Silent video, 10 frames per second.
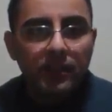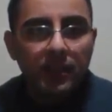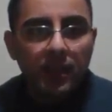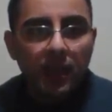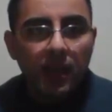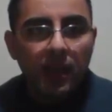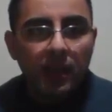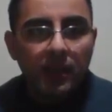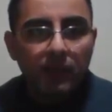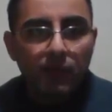and
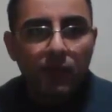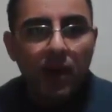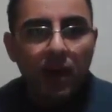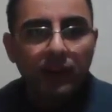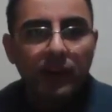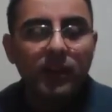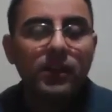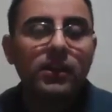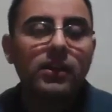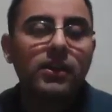uh, in
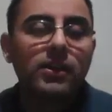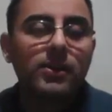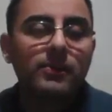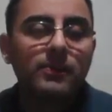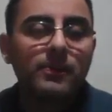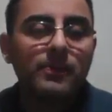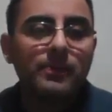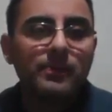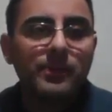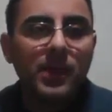Wuhan um,
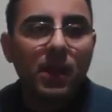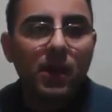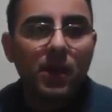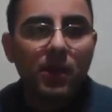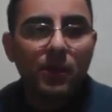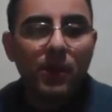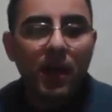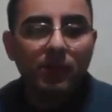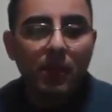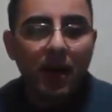uh,
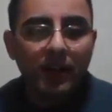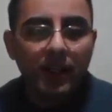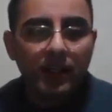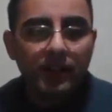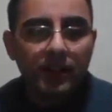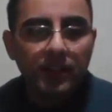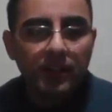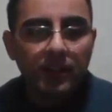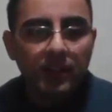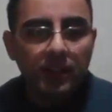Wuhan
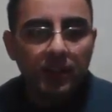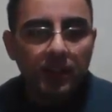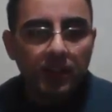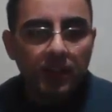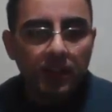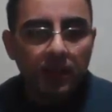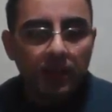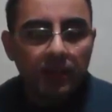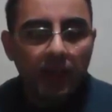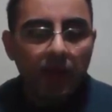market
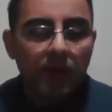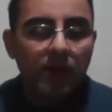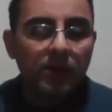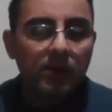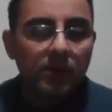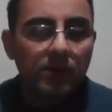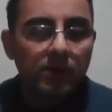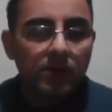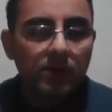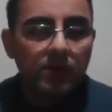the
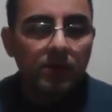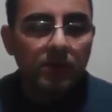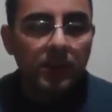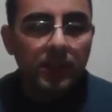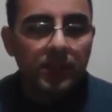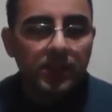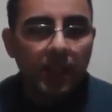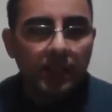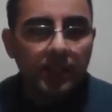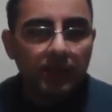uh,
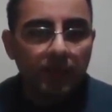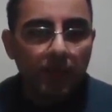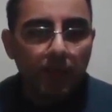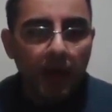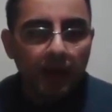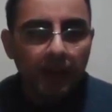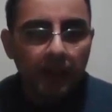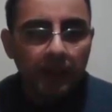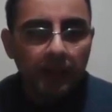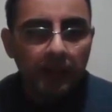it started from
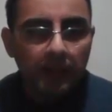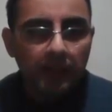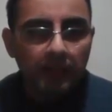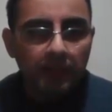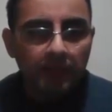market